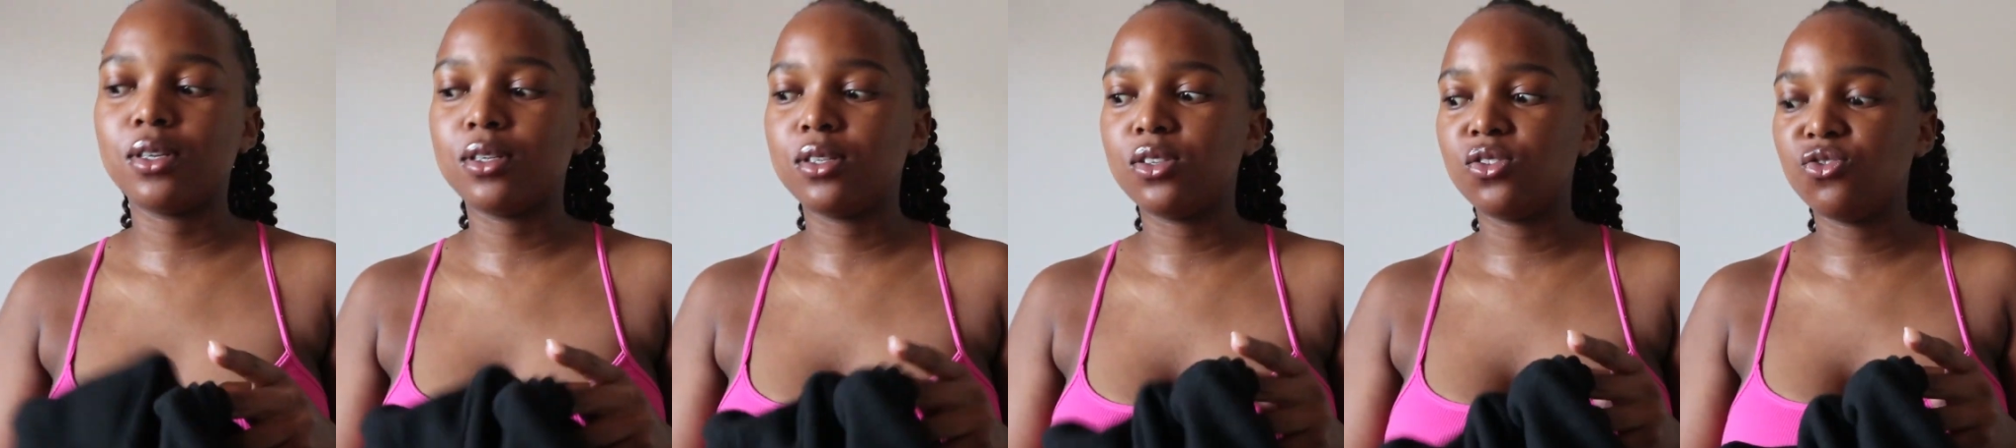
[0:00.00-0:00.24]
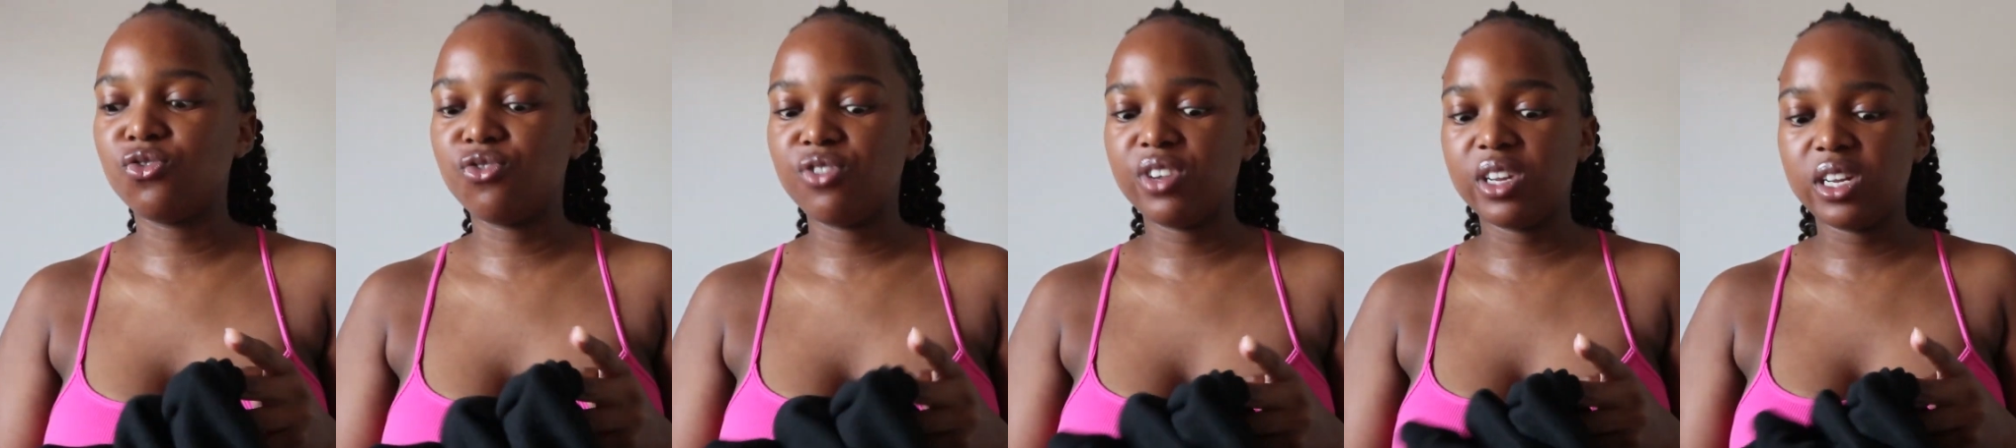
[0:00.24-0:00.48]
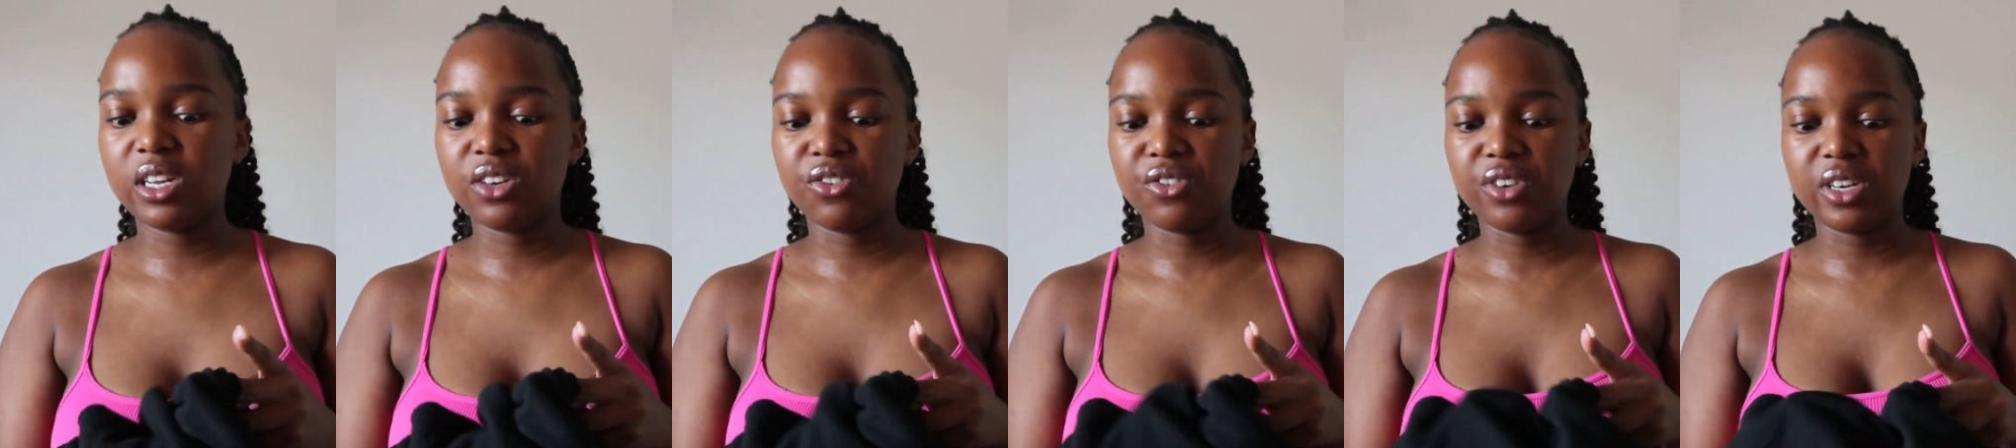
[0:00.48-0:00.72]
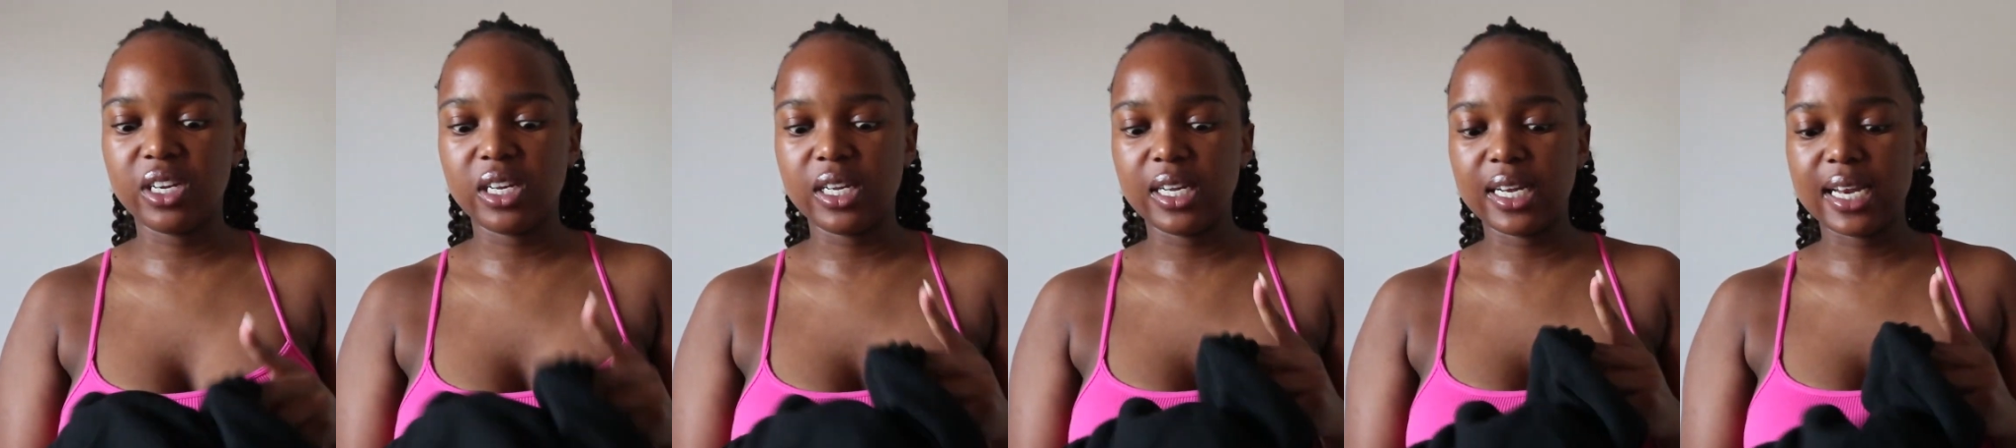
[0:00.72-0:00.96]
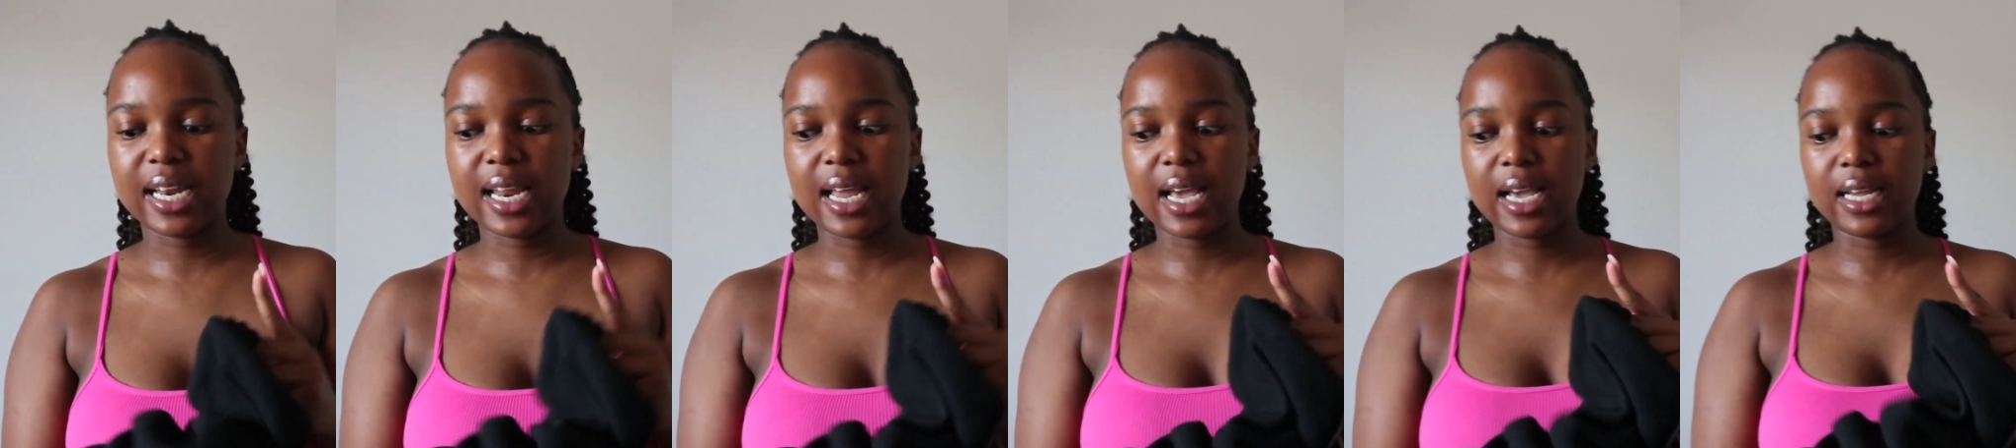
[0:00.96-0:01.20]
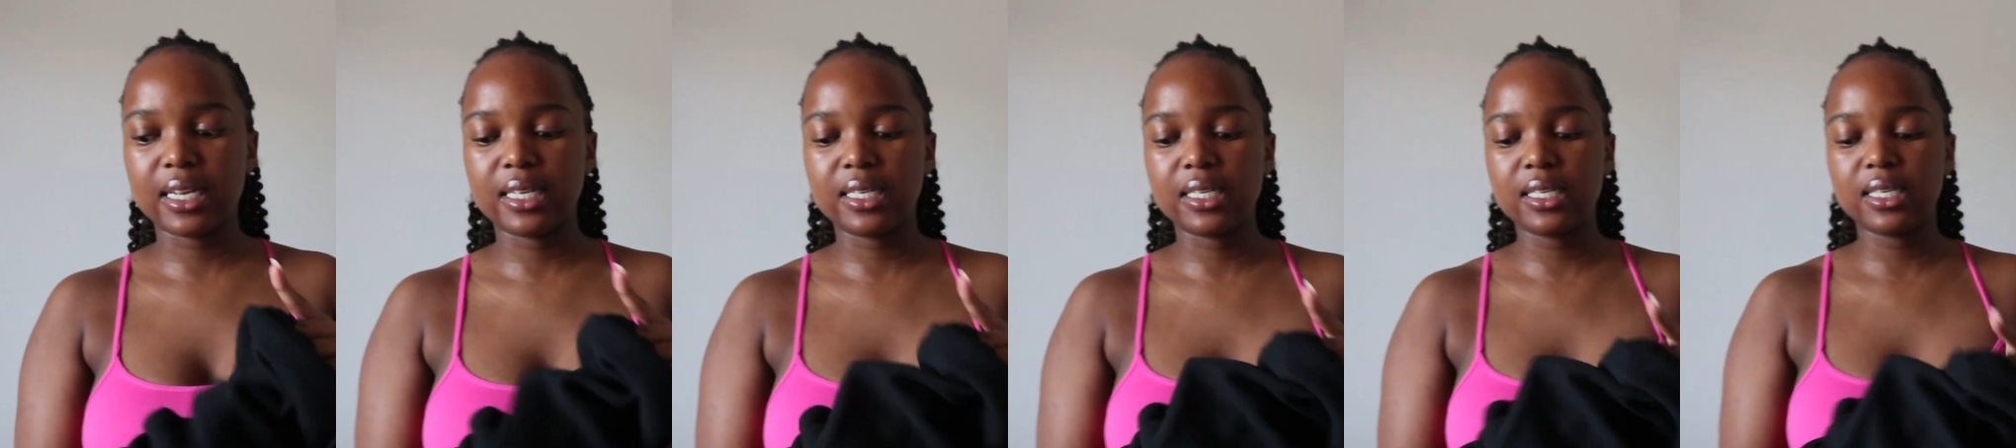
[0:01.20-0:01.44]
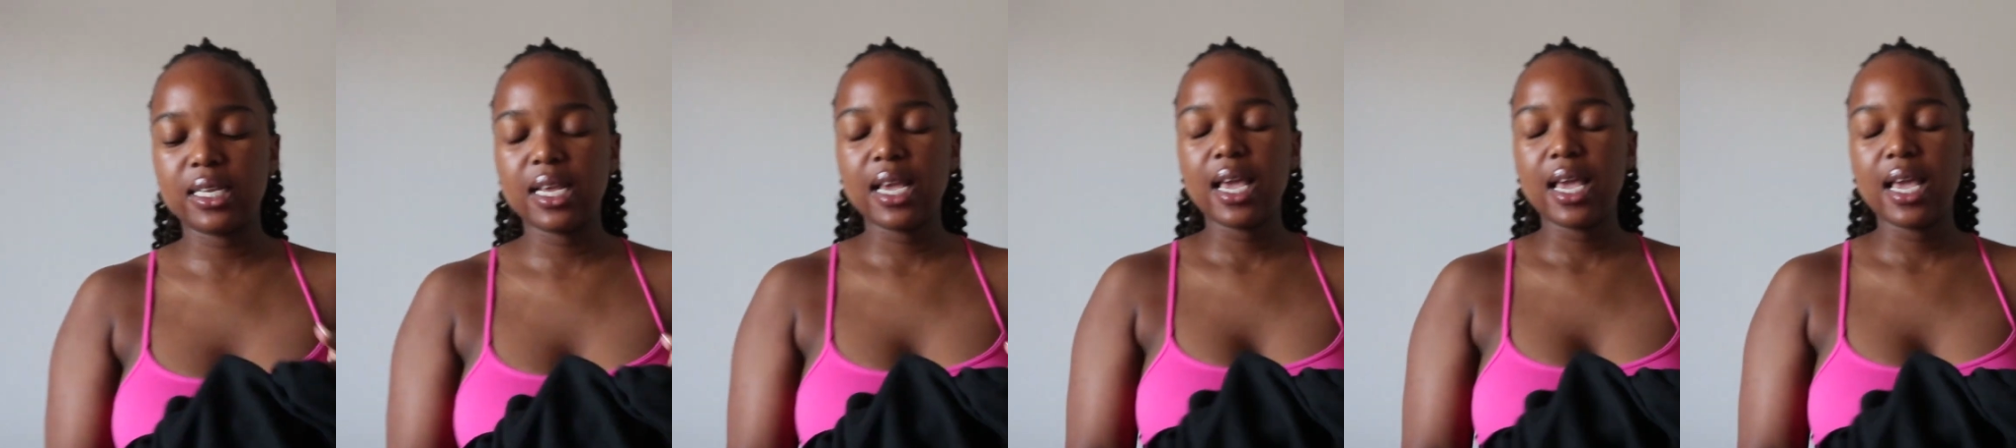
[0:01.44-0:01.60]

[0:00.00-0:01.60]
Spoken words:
It's really, really light.